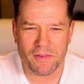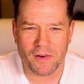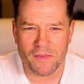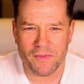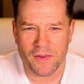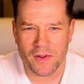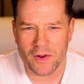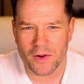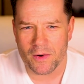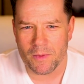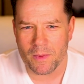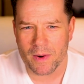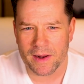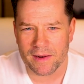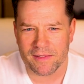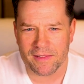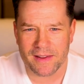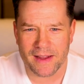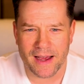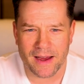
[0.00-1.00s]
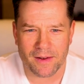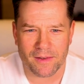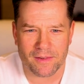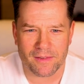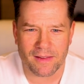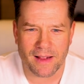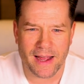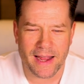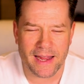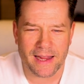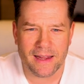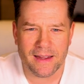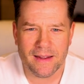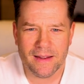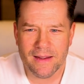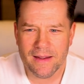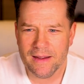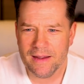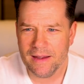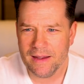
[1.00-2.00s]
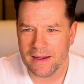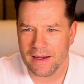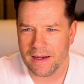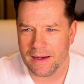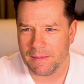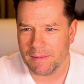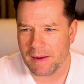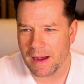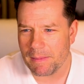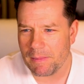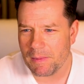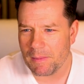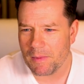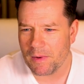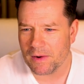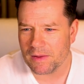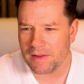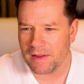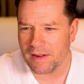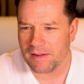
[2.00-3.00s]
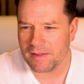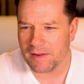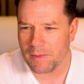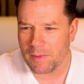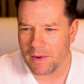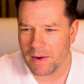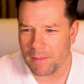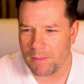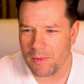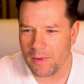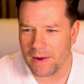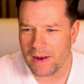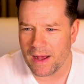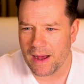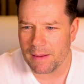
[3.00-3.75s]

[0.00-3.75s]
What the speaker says: view of what Seattle's like. A couple more things I want to point